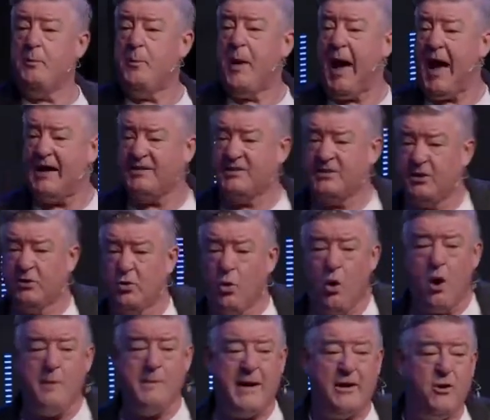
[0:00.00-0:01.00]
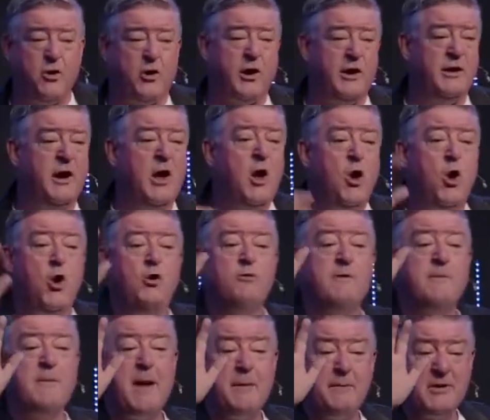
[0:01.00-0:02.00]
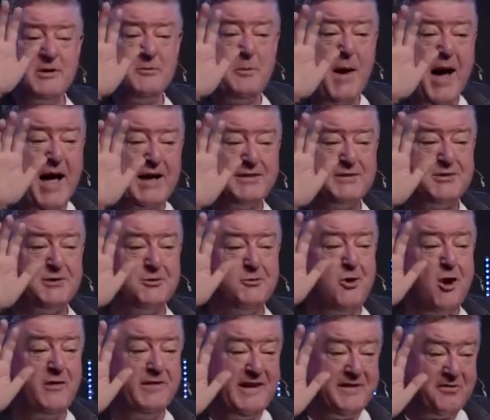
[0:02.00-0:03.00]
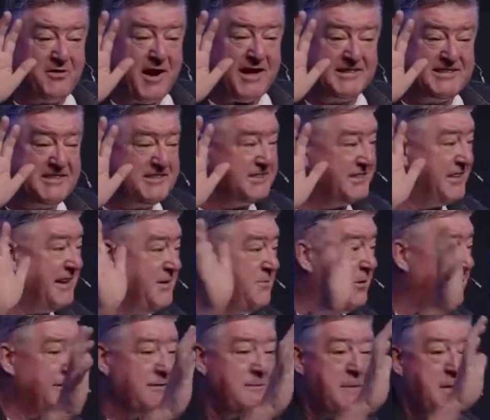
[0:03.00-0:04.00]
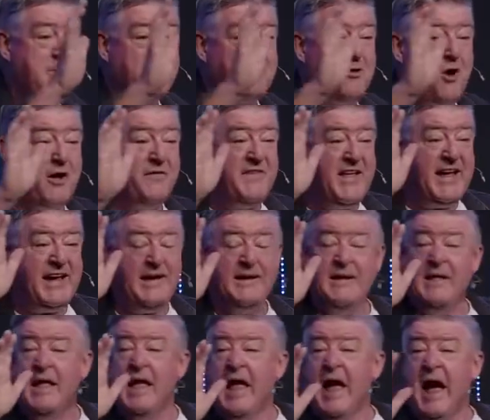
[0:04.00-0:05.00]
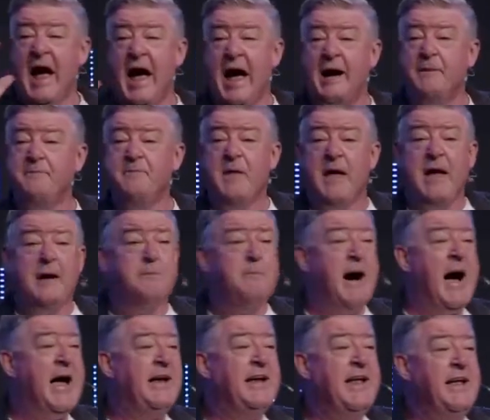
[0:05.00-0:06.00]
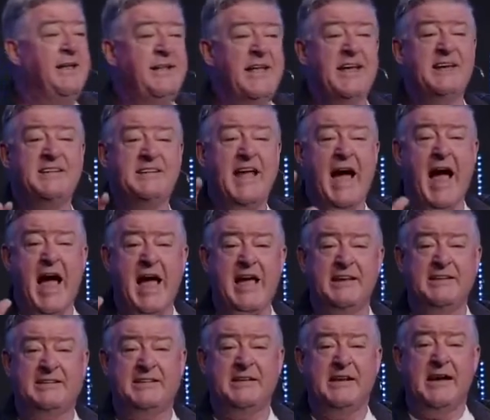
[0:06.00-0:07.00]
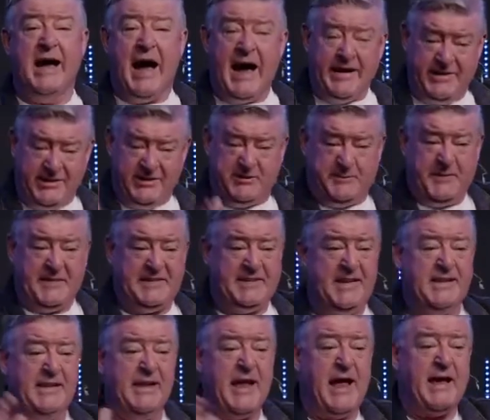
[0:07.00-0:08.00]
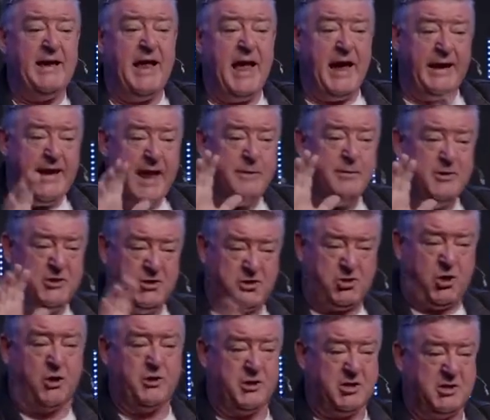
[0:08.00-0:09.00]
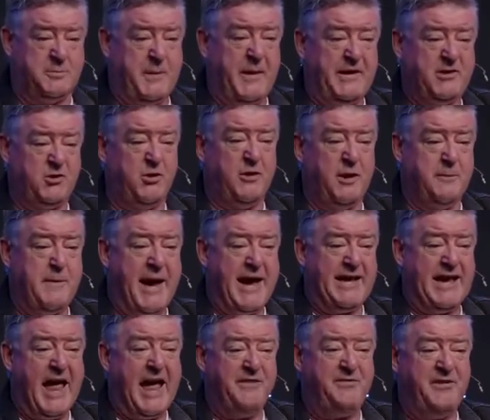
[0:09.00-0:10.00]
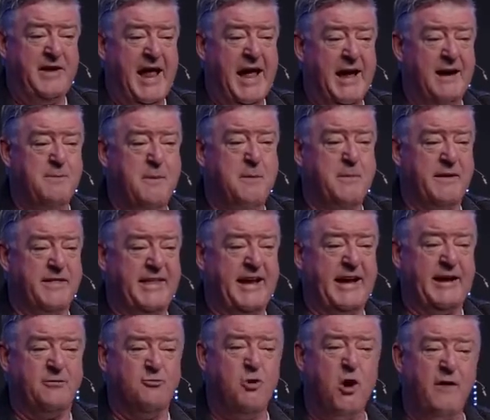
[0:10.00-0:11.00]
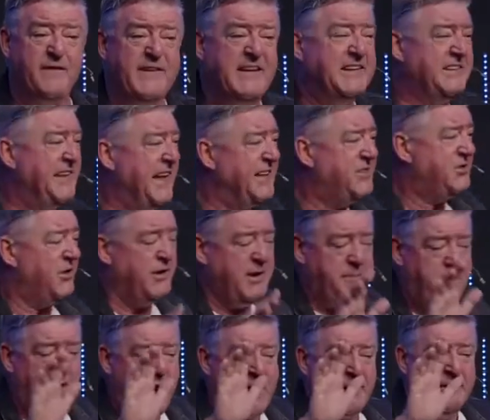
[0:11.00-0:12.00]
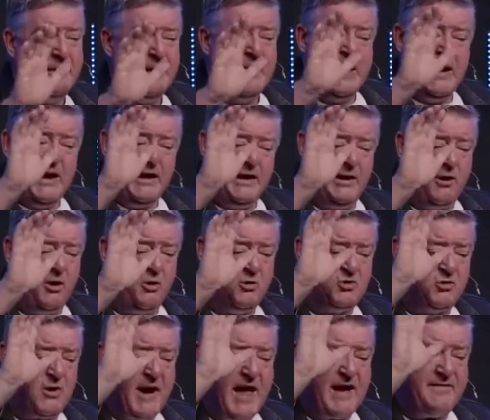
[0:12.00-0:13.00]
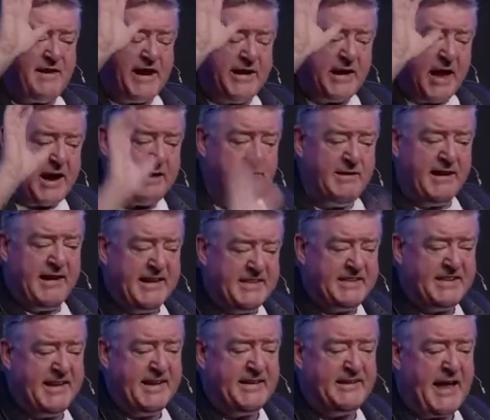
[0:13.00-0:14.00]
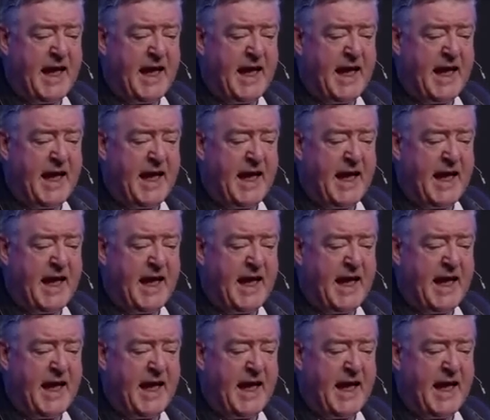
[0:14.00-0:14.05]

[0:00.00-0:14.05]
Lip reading: at Pastor Norm. I look at, who remembers Pastor Rodney Francis? Anybody remember Rodney? Man, these guys, I'd just be sitting and they would just start to speak something in my life. And I remember thinking, Rodney said something about, you know, Trev, I really see a